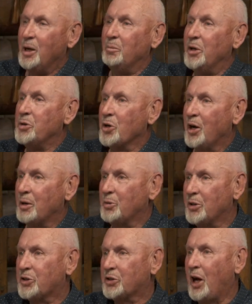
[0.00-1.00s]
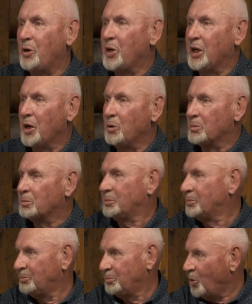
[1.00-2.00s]
But John was scouting out
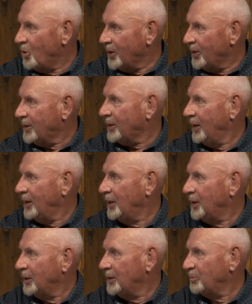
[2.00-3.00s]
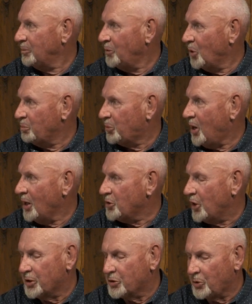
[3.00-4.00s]
more uh, more projects.